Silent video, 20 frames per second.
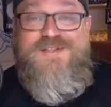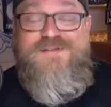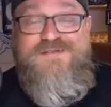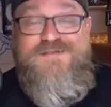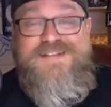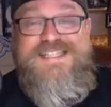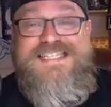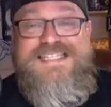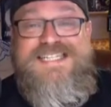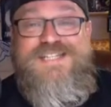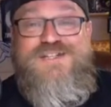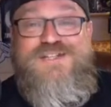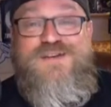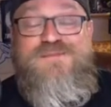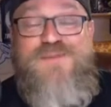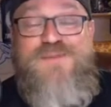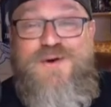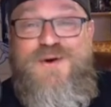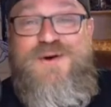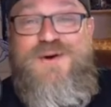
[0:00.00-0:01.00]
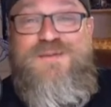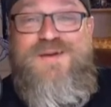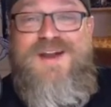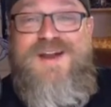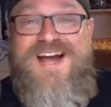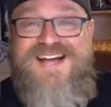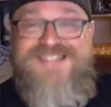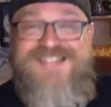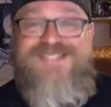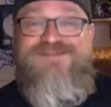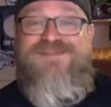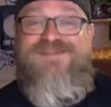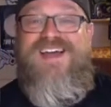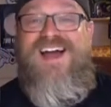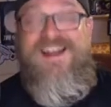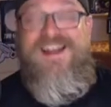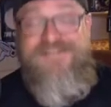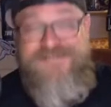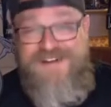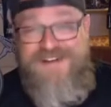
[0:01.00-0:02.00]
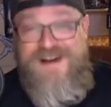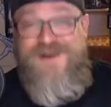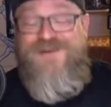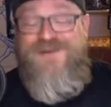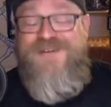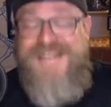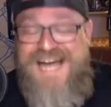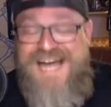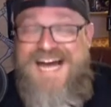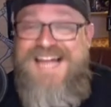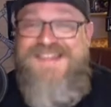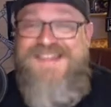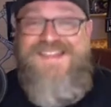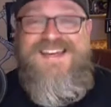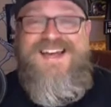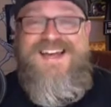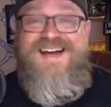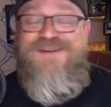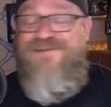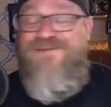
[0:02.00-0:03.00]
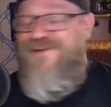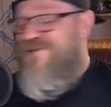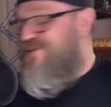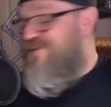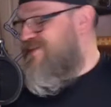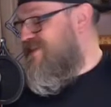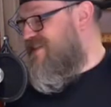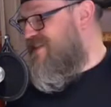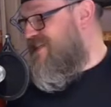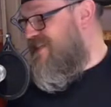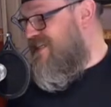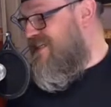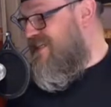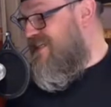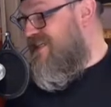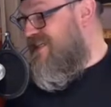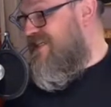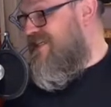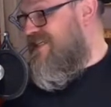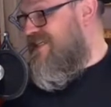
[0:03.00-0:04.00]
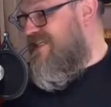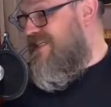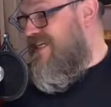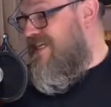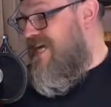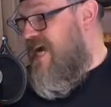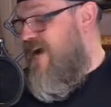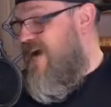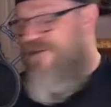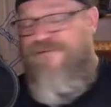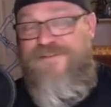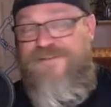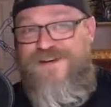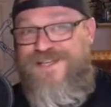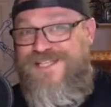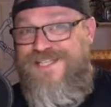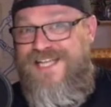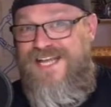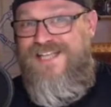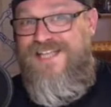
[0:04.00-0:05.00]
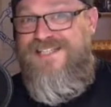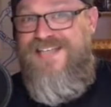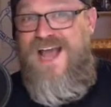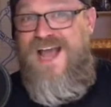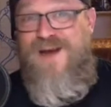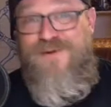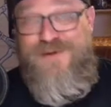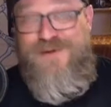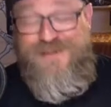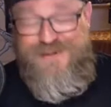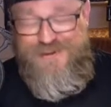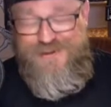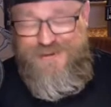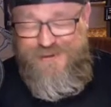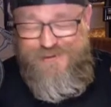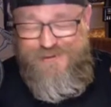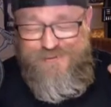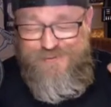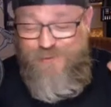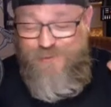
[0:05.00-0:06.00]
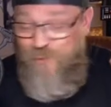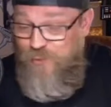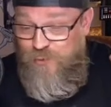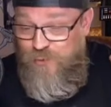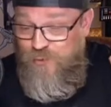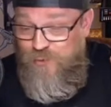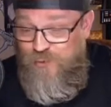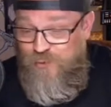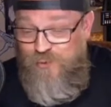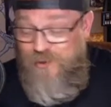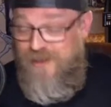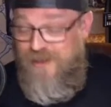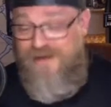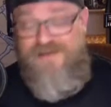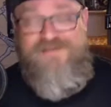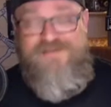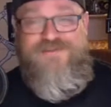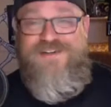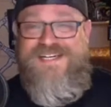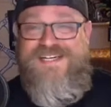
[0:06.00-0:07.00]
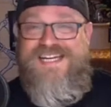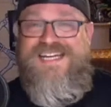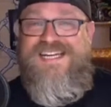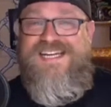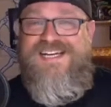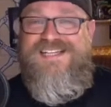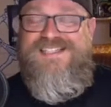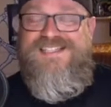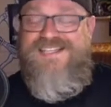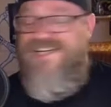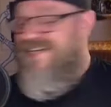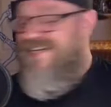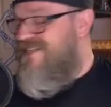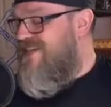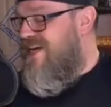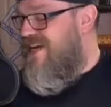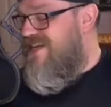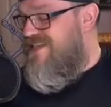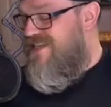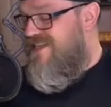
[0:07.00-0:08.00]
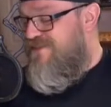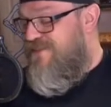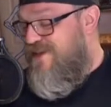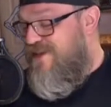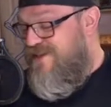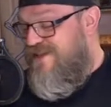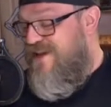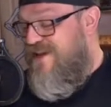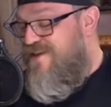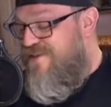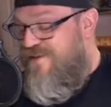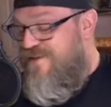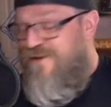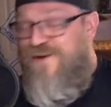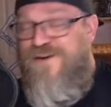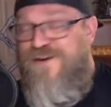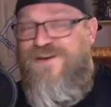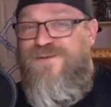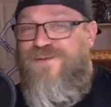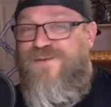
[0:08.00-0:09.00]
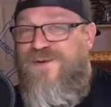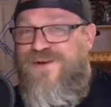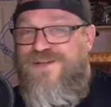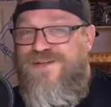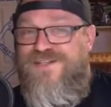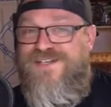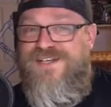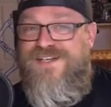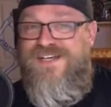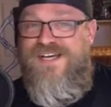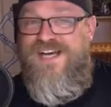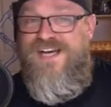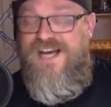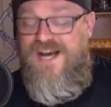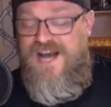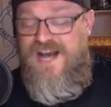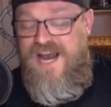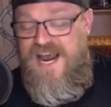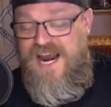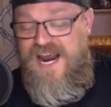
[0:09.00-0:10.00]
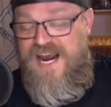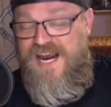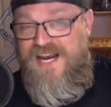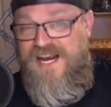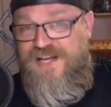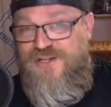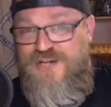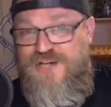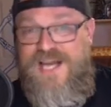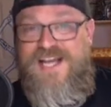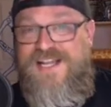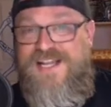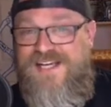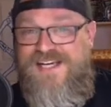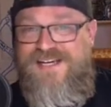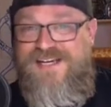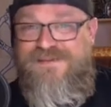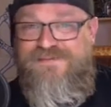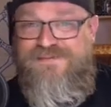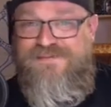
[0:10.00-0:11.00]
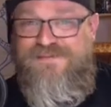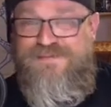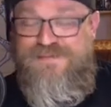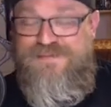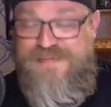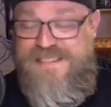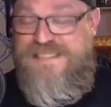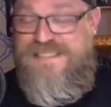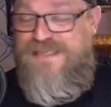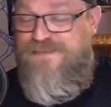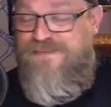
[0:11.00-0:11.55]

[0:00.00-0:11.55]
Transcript: the vintage Pokemon item that I found at the car boot? At first glance, I was just ridiculously excited because I thought it was a Check Lane blister